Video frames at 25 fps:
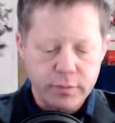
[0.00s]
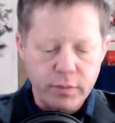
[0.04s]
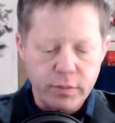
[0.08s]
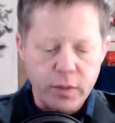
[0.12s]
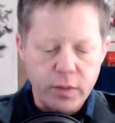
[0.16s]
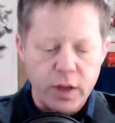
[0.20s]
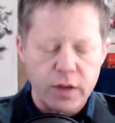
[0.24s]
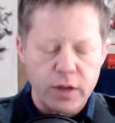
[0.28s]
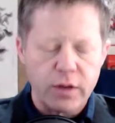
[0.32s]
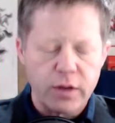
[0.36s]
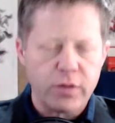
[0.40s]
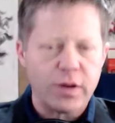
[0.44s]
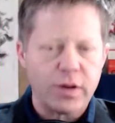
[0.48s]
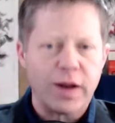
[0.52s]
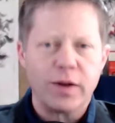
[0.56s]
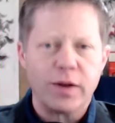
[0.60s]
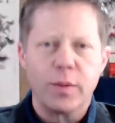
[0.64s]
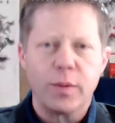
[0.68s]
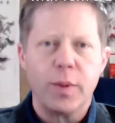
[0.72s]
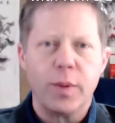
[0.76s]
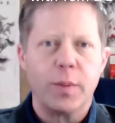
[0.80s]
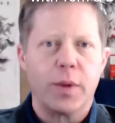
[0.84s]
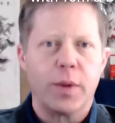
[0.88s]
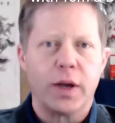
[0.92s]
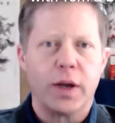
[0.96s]
doesn't have to
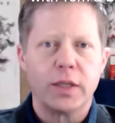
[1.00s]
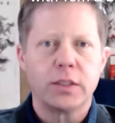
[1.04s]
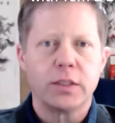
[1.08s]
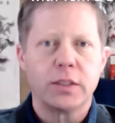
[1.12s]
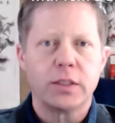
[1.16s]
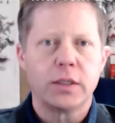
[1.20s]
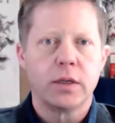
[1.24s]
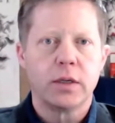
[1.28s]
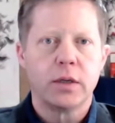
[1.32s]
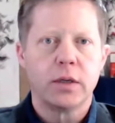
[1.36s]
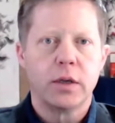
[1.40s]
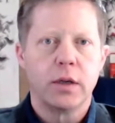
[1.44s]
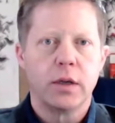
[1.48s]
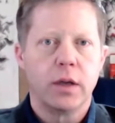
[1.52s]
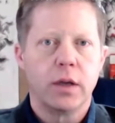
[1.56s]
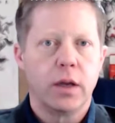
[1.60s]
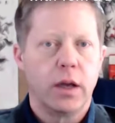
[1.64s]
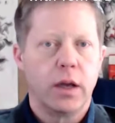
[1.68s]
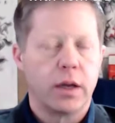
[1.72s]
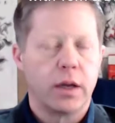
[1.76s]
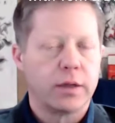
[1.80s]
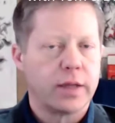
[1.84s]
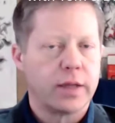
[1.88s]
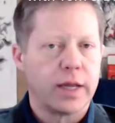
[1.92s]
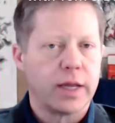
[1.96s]
be much.
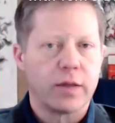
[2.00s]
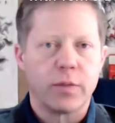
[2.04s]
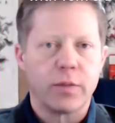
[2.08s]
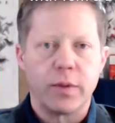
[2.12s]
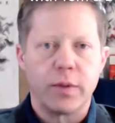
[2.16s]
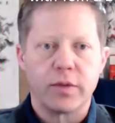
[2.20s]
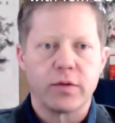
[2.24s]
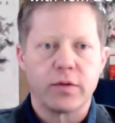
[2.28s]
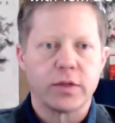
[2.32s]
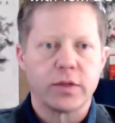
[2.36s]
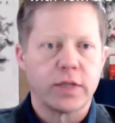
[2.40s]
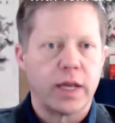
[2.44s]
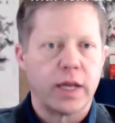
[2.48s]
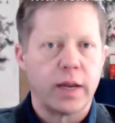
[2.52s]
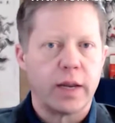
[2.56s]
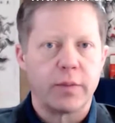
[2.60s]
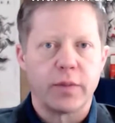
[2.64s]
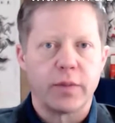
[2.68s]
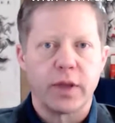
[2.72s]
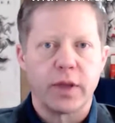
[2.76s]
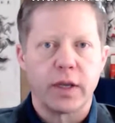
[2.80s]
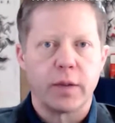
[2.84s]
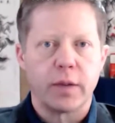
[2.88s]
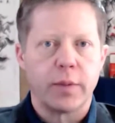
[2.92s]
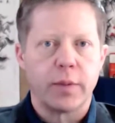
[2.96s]
A text message, hey, I'm
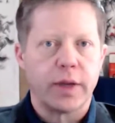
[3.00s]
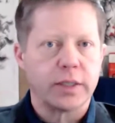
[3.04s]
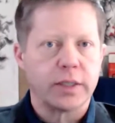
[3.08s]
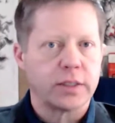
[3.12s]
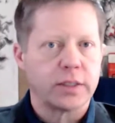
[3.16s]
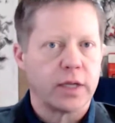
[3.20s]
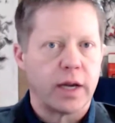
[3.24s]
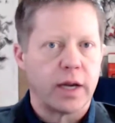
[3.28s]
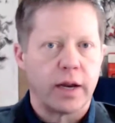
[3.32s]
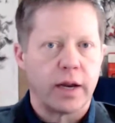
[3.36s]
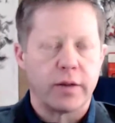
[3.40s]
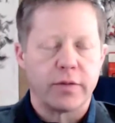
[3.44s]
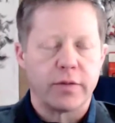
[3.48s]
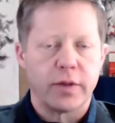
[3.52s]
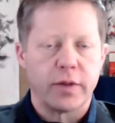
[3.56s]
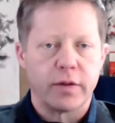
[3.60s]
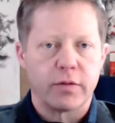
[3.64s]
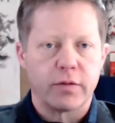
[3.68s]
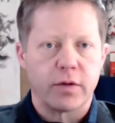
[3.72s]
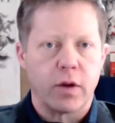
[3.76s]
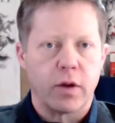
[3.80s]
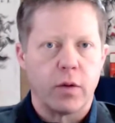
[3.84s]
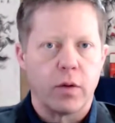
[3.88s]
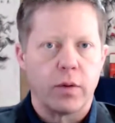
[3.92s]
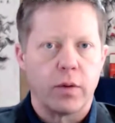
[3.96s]
thinking about you. How
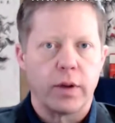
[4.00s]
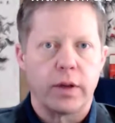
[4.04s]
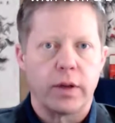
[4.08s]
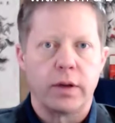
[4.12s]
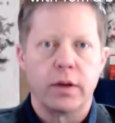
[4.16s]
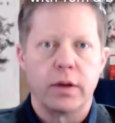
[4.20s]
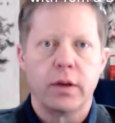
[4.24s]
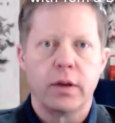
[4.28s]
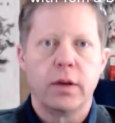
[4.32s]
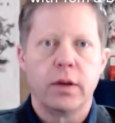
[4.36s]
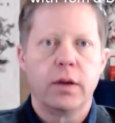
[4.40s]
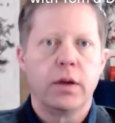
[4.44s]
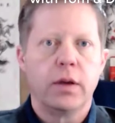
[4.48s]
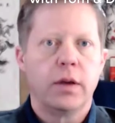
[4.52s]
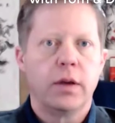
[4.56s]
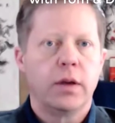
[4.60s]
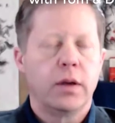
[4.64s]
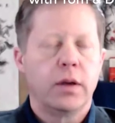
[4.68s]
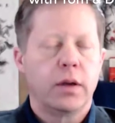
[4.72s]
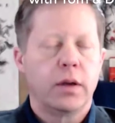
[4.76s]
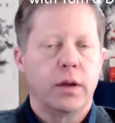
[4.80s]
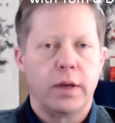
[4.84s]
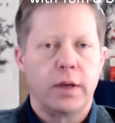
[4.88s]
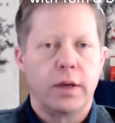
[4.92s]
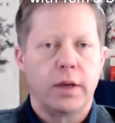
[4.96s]
things going?
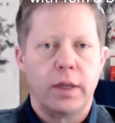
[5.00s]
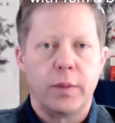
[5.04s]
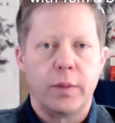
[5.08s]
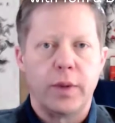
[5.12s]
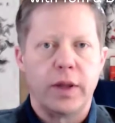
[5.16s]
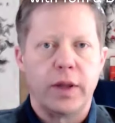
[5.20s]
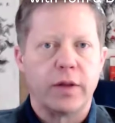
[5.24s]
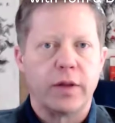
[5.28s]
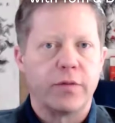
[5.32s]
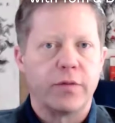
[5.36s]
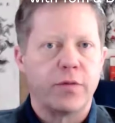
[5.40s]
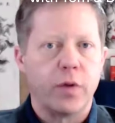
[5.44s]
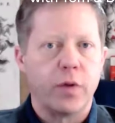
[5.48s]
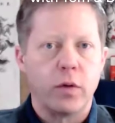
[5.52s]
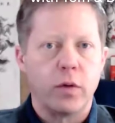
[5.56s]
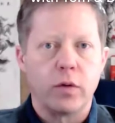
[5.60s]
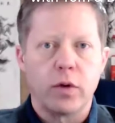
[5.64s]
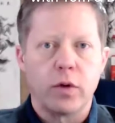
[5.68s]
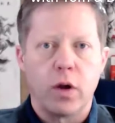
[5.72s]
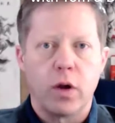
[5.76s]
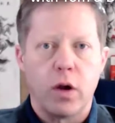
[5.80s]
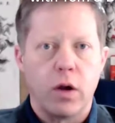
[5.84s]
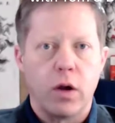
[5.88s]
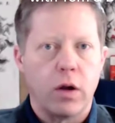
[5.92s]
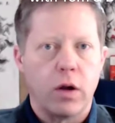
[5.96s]
An email, a phone
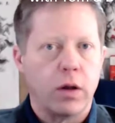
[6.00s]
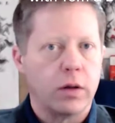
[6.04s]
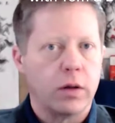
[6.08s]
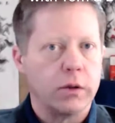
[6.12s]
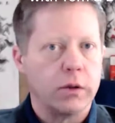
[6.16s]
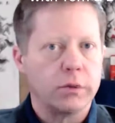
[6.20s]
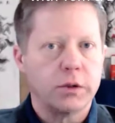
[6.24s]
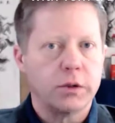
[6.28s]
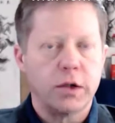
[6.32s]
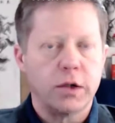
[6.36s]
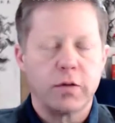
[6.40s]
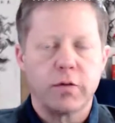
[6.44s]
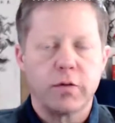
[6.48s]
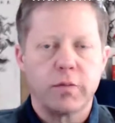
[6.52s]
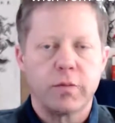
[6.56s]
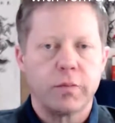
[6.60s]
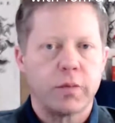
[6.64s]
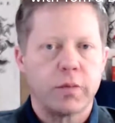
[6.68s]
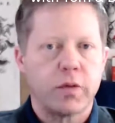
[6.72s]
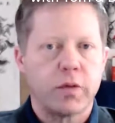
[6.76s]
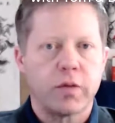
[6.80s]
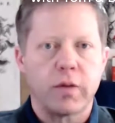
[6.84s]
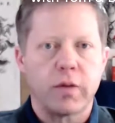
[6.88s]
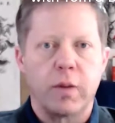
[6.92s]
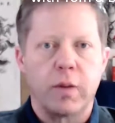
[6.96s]
call, just
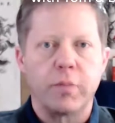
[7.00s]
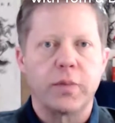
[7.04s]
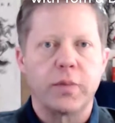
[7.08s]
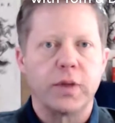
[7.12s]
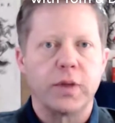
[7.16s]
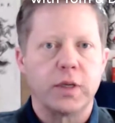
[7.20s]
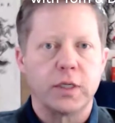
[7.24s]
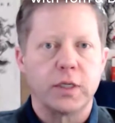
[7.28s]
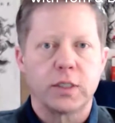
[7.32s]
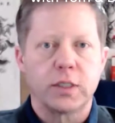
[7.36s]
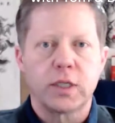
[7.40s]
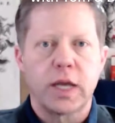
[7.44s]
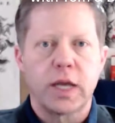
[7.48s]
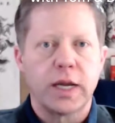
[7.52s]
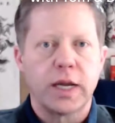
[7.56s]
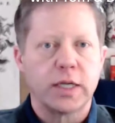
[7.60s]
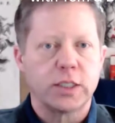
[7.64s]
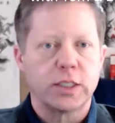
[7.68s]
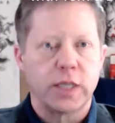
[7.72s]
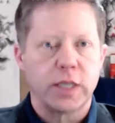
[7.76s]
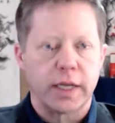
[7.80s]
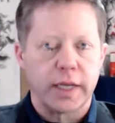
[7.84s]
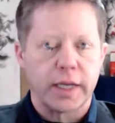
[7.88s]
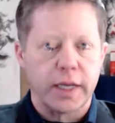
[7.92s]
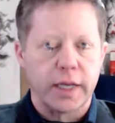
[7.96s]
something to kind of
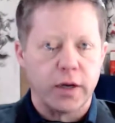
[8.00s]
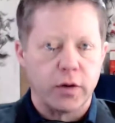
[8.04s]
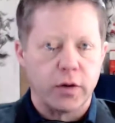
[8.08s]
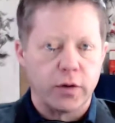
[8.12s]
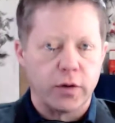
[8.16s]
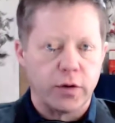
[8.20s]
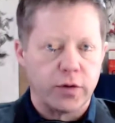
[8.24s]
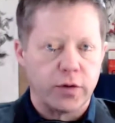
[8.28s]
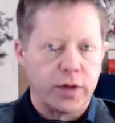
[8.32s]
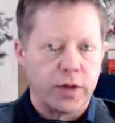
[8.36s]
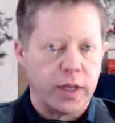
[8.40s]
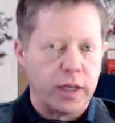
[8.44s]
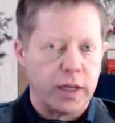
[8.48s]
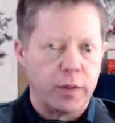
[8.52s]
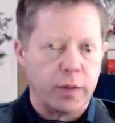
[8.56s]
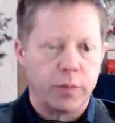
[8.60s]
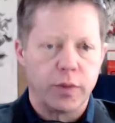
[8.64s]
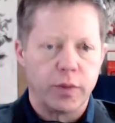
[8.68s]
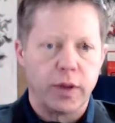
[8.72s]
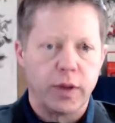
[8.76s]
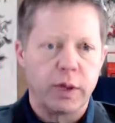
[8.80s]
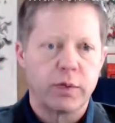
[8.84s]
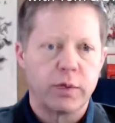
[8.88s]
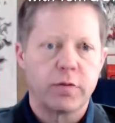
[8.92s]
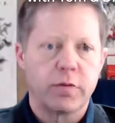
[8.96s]
check in on your team.
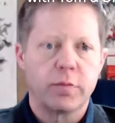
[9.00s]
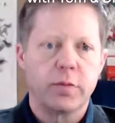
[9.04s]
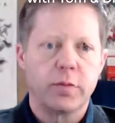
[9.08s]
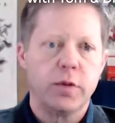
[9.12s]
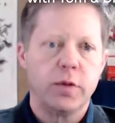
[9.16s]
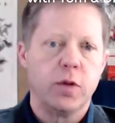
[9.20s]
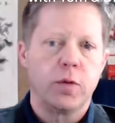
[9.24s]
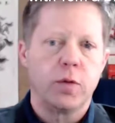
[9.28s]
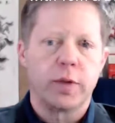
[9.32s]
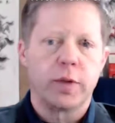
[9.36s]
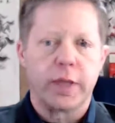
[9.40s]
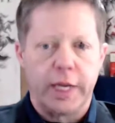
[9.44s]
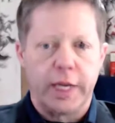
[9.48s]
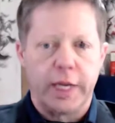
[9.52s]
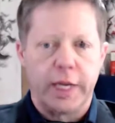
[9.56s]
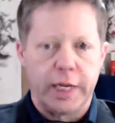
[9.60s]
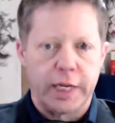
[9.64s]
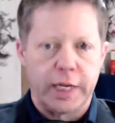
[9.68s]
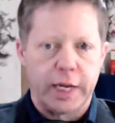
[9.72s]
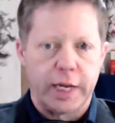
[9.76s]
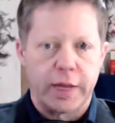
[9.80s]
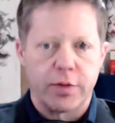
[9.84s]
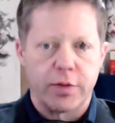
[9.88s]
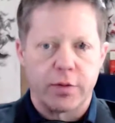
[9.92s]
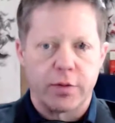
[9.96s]
Plus, you know, getting
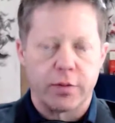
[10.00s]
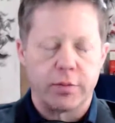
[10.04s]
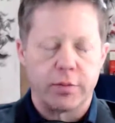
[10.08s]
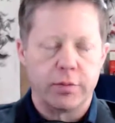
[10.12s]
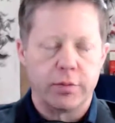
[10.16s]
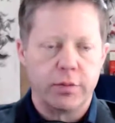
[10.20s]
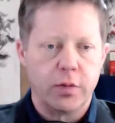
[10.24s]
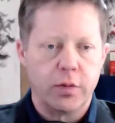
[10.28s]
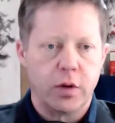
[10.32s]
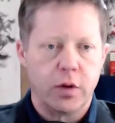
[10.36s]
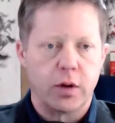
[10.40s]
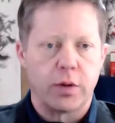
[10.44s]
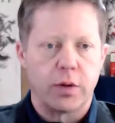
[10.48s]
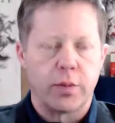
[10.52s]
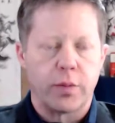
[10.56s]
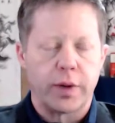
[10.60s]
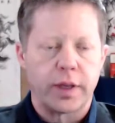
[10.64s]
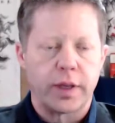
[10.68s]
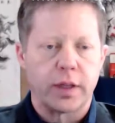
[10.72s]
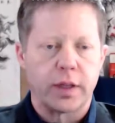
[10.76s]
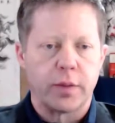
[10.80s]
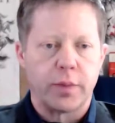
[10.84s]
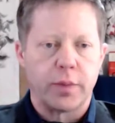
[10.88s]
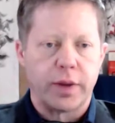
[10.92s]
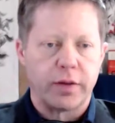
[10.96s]
together on a
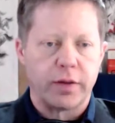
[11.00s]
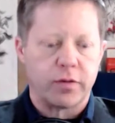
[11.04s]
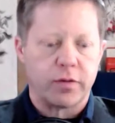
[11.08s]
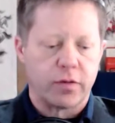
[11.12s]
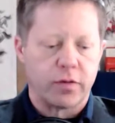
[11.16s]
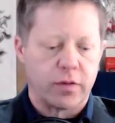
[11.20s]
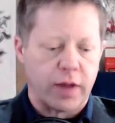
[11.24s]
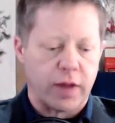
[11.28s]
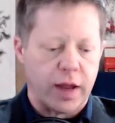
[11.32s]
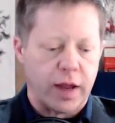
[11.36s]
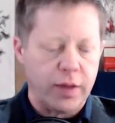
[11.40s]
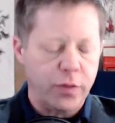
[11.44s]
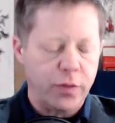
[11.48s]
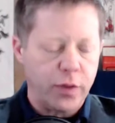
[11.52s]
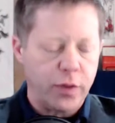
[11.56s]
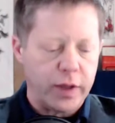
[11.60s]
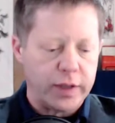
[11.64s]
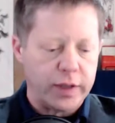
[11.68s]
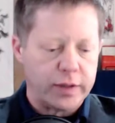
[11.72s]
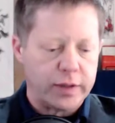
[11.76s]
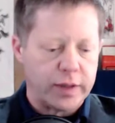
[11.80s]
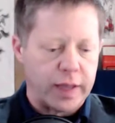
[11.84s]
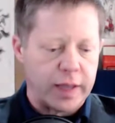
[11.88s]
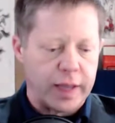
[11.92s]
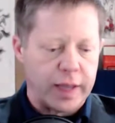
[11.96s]
regular basis. I
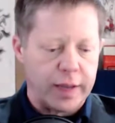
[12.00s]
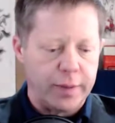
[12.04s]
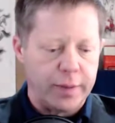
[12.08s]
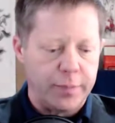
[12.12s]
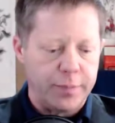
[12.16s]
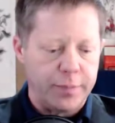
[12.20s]
think that